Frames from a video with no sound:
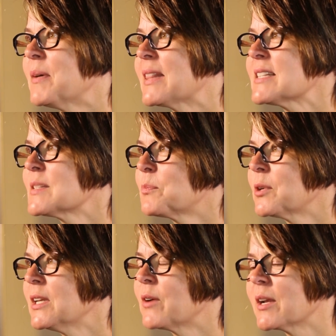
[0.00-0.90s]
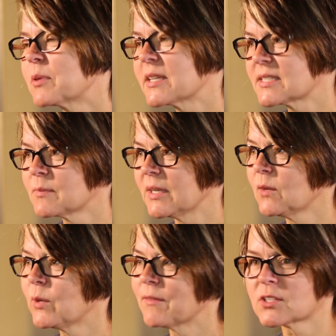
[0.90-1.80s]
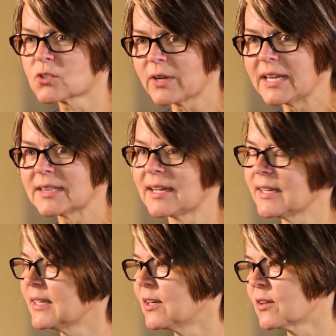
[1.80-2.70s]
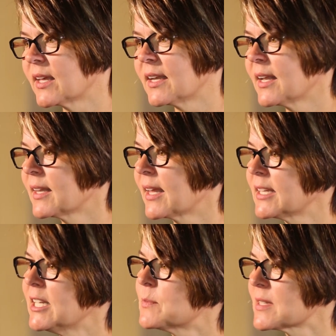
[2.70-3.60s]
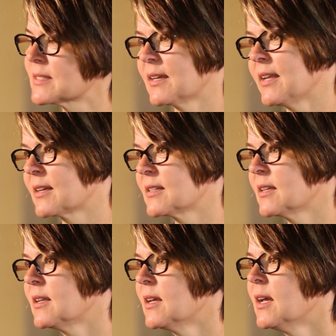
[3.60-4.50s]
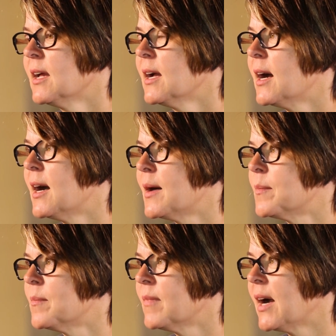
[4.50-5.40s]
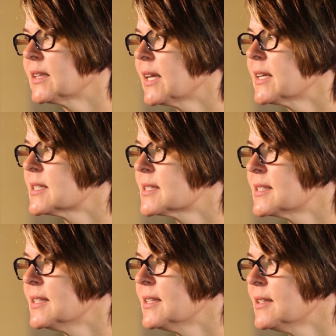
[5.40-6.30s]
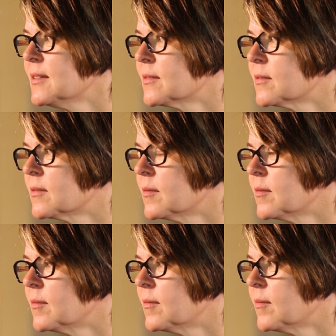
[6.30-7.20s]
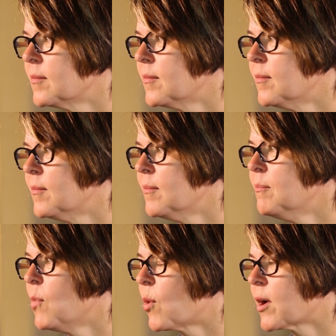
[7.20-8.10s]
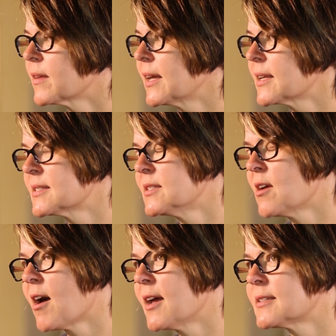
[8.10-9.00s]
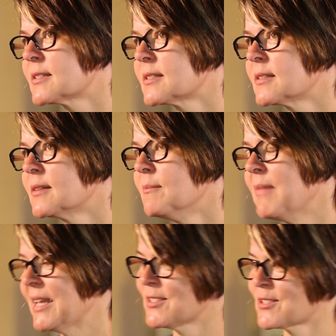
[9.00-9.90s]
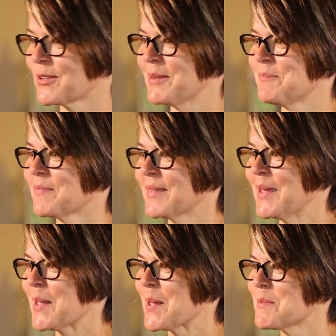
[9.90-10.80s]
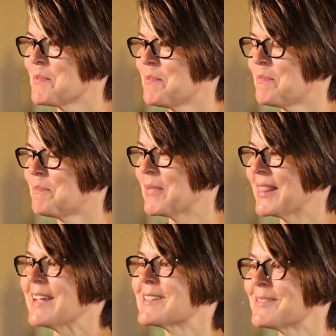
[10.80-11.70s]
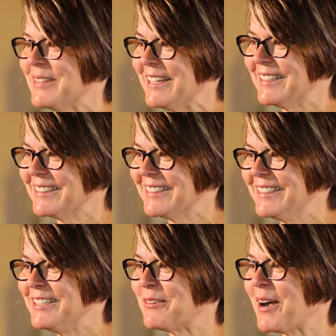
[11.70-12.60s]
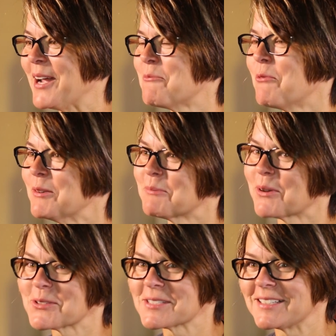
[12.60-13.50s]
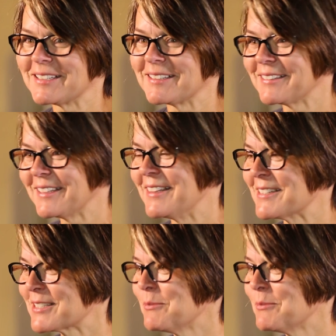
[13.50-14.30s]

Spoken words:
that's a pretty great place to be. We have the train line here that keeps us connected. I'd like to see more that is not mainstream, but that's me. I'm one person in this